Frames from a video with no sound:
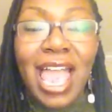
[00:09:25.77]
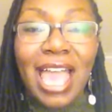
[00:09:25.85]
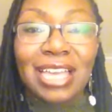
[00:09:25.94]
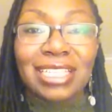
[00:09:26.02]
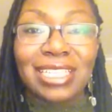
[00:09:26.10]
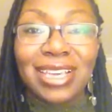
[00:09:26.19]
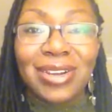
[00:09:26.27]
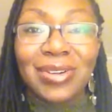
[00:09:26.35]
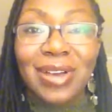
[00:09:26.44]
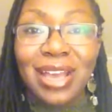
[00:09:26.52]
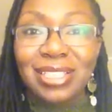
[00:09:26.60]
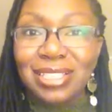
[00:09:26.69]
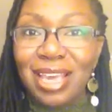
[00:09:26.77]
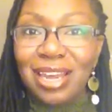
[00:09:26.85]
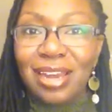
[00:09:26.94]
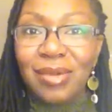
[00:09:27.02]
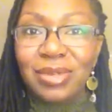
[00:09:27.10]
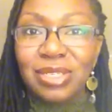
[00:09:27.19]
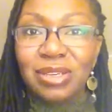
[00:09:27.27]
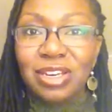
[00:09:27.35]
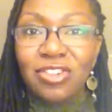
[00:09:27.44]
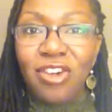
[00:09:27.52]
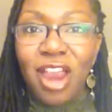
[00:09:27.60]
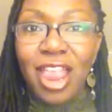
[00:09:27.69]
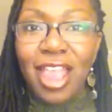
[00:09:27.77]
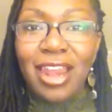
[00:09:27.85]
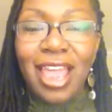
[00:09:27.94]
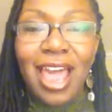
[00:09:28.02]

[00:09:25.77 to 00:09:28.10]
And so I decided I was going to try it.